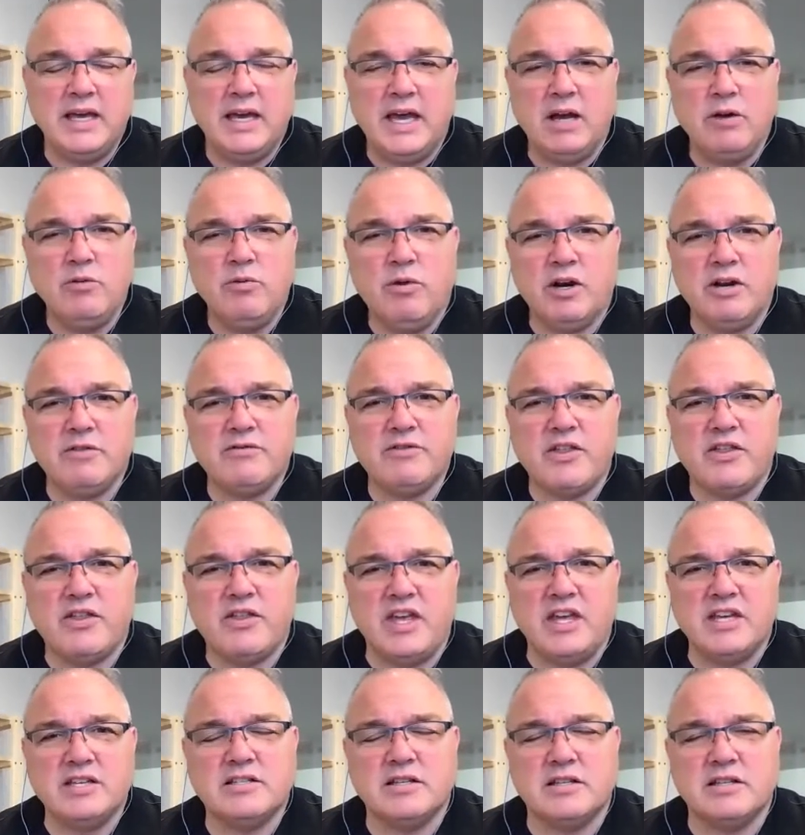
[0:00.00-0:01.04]
And one of the
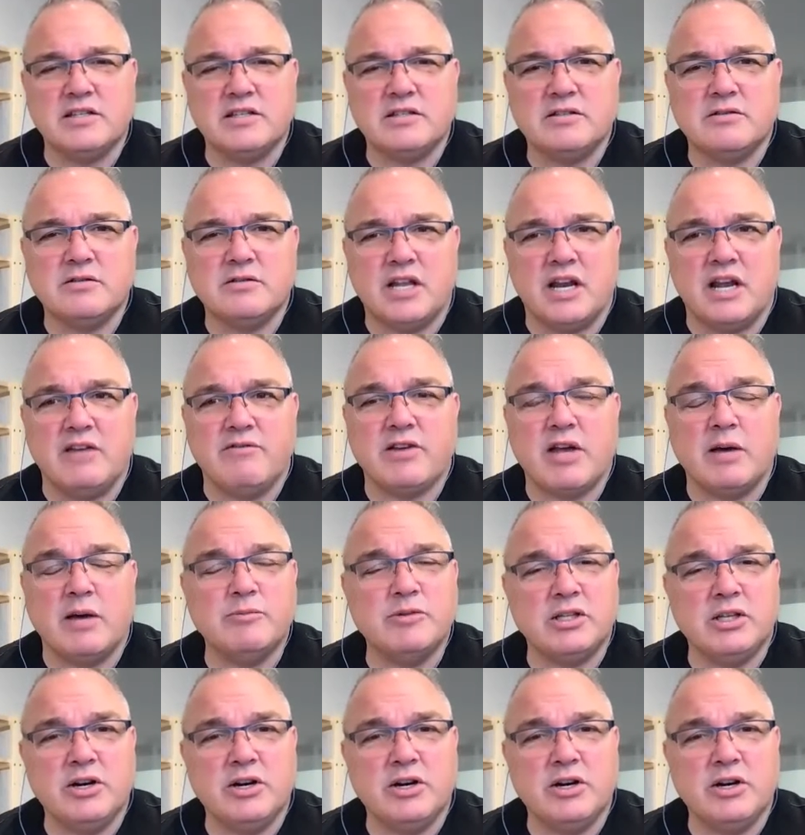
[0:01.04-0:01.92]
things that I've come to